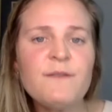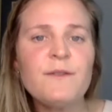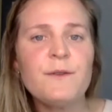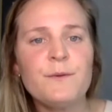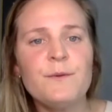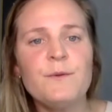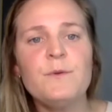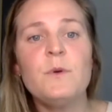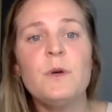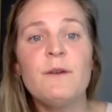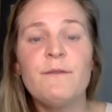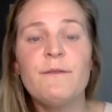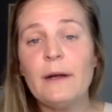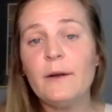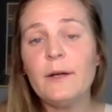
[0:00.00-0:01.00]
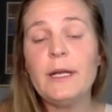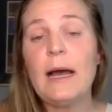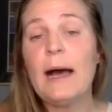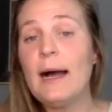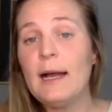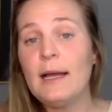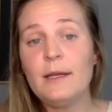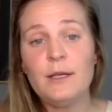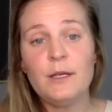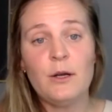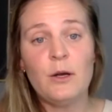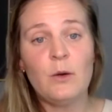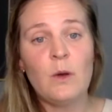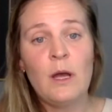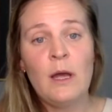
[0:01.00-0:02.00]
through very high,
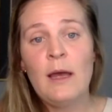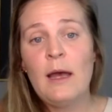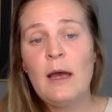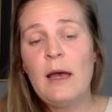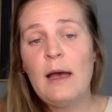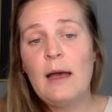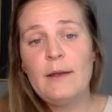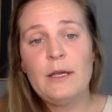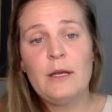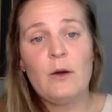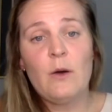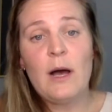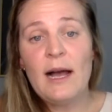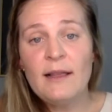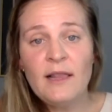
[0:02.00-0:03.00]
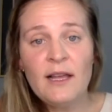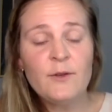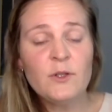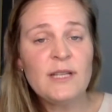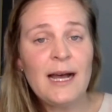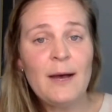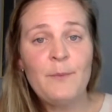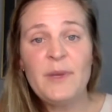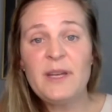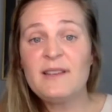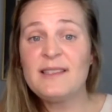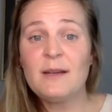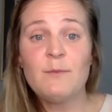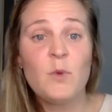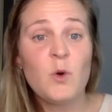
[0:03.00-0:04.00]
high level topics,
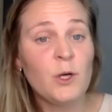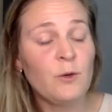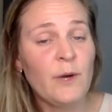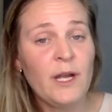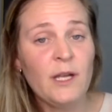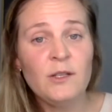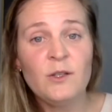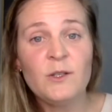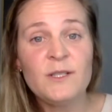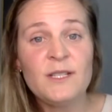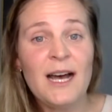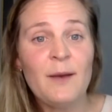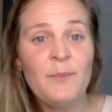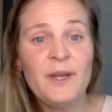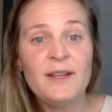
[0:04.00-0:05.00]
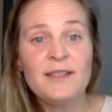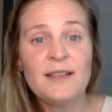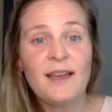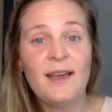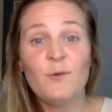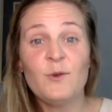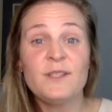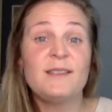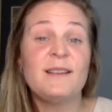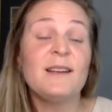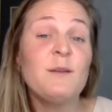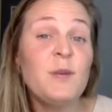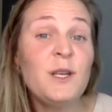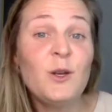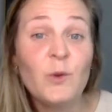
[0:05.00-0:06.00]
some more granular topics. And what's going to
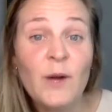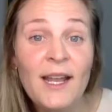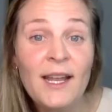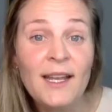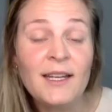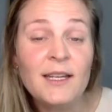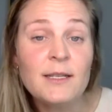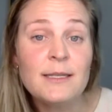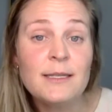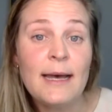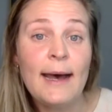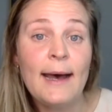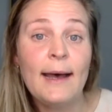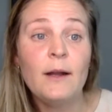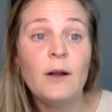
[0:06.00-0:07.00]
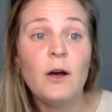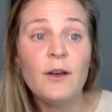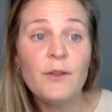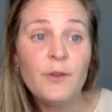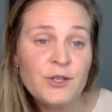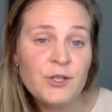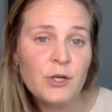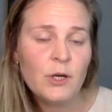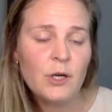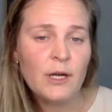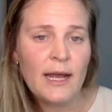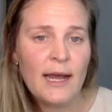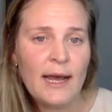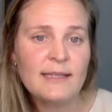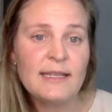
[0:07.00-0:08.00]
be great is that others are going
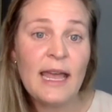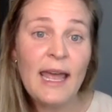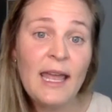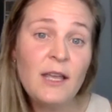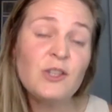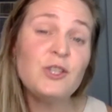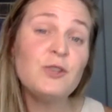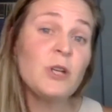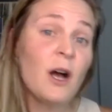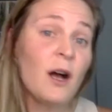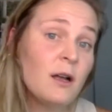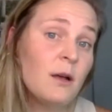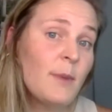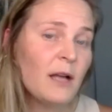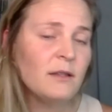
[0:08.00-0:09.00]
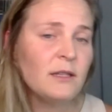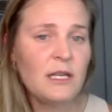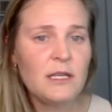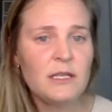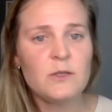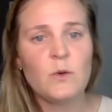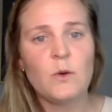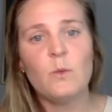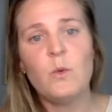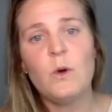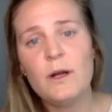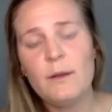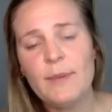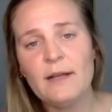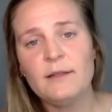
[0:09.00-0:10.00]
to ask, hey, could you talk about this or what
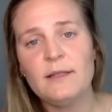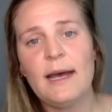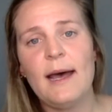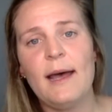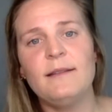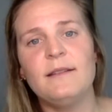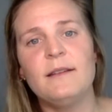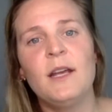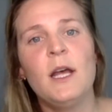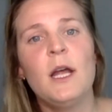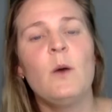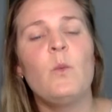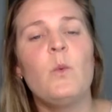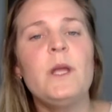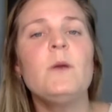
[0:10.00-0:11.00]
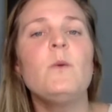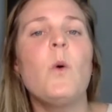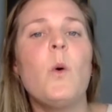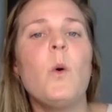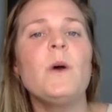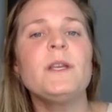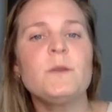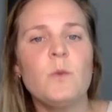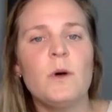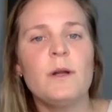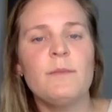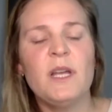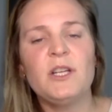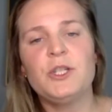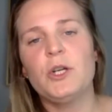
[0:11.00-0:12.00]
about that? And we always want to
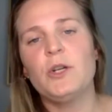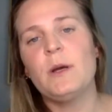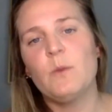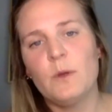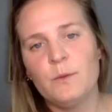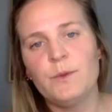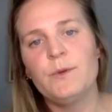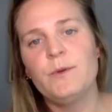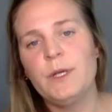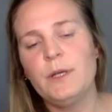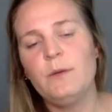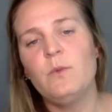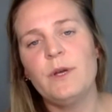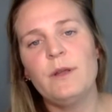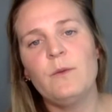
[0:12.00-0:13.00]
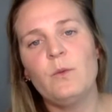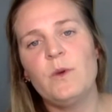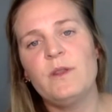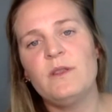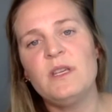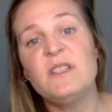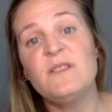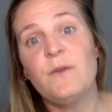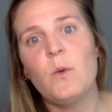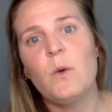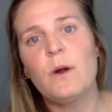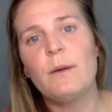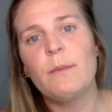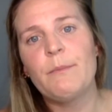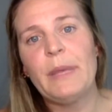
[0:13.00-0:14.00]
make sure that we're rooted with these
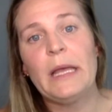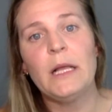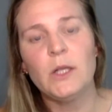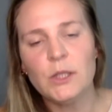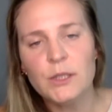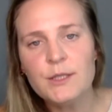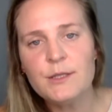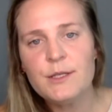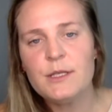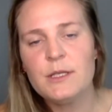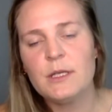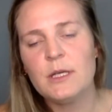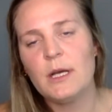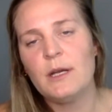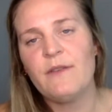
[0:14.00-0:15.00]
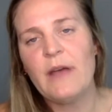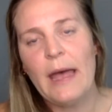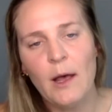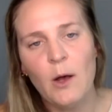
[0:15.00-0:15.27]
four pillars to kind of help